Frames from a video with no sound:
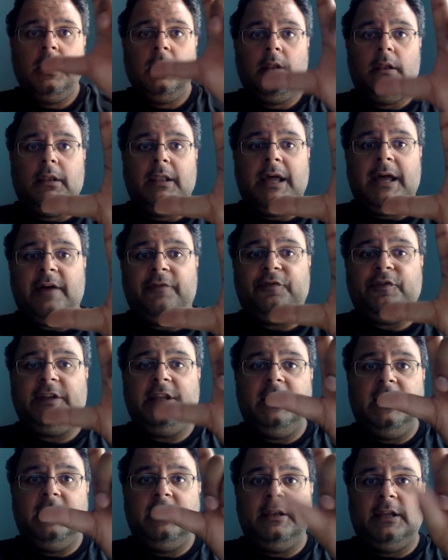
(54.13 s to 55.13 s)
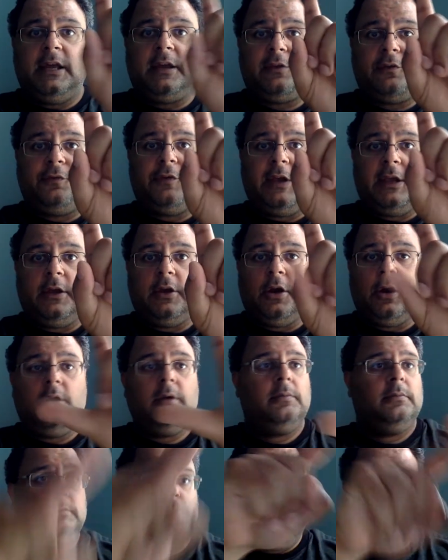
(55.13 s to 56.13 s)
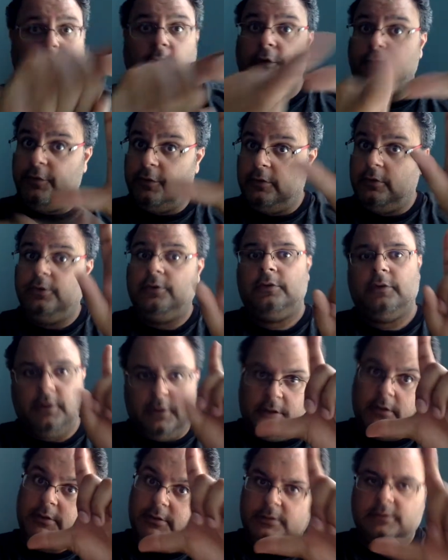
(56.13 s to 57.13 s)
left index finger, L for loser.